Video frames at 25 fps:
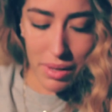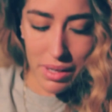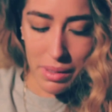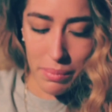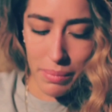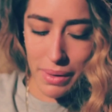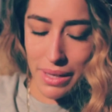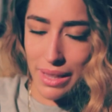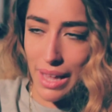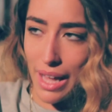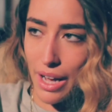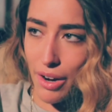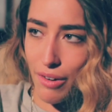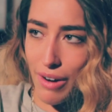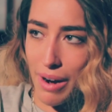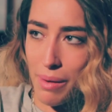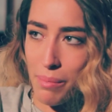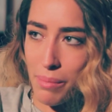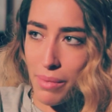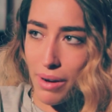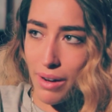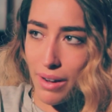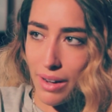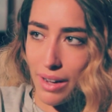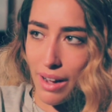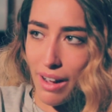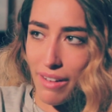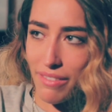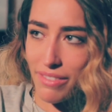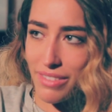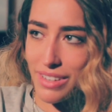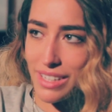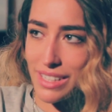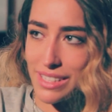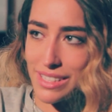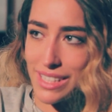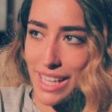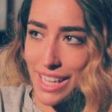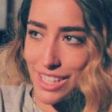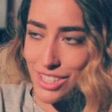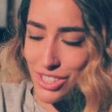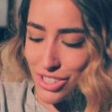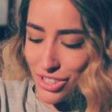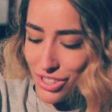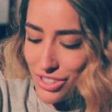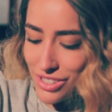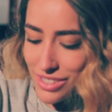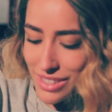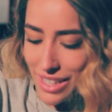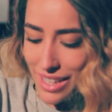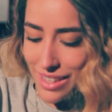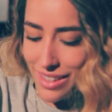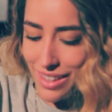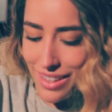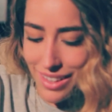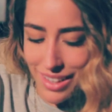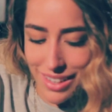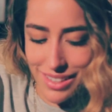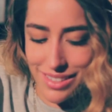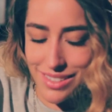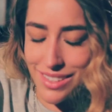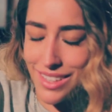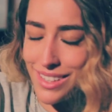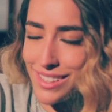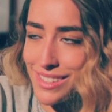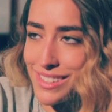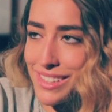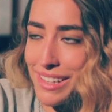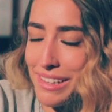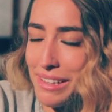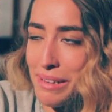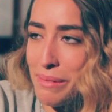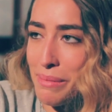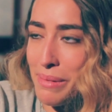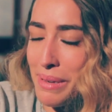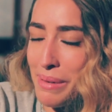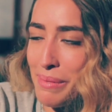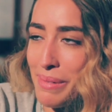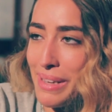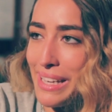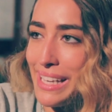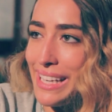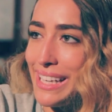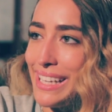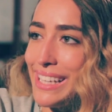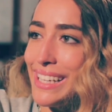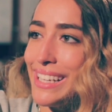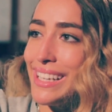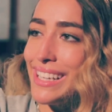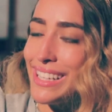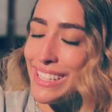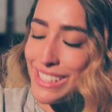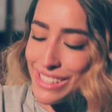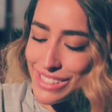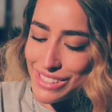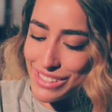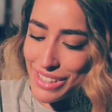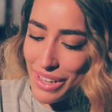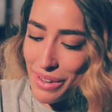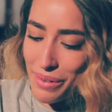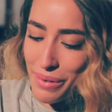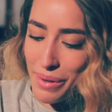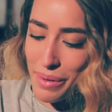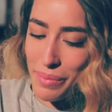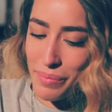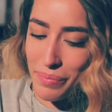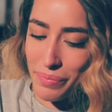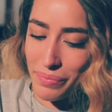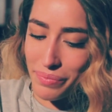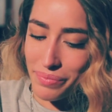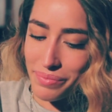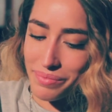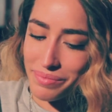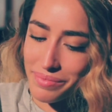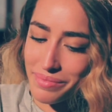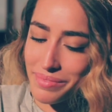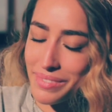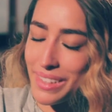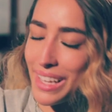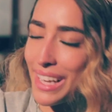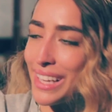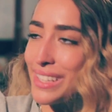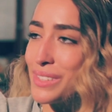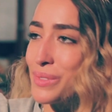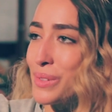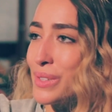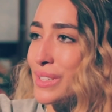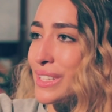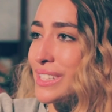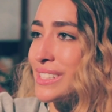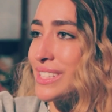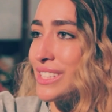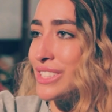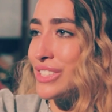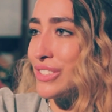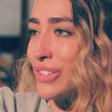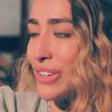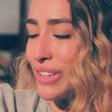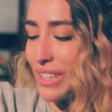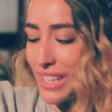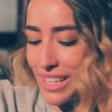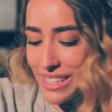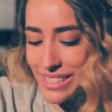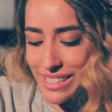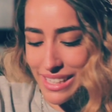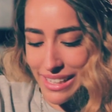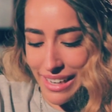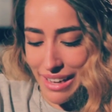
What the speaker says: gonna be that grandma covered in tattoos. That's gonna be me. So yeah, it's one of those things you've got to learn to